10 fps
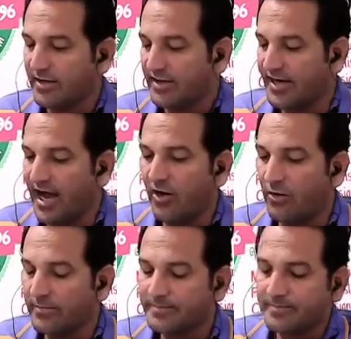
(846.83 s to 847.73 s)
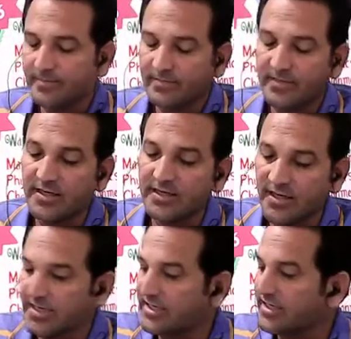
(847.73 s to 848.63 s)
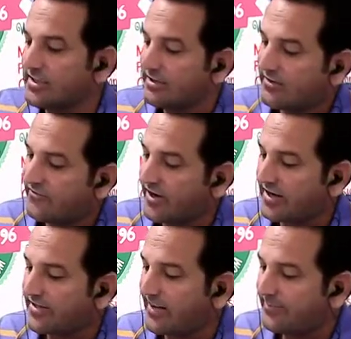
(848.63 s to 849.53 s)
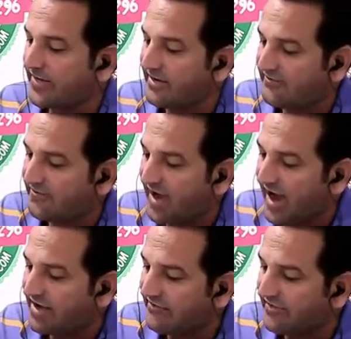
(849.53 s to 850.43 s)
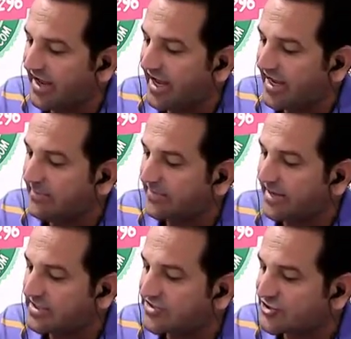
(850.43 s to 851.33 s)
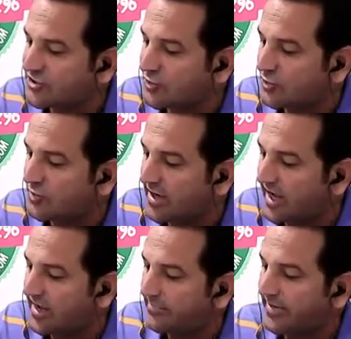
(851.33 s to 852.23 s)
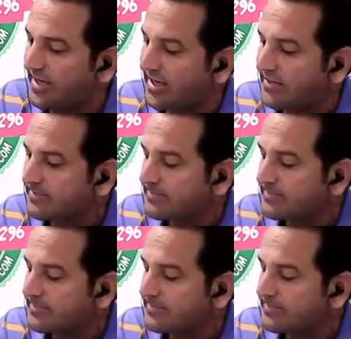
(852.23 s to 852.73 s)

Now the third, for example, 5a plus 2ab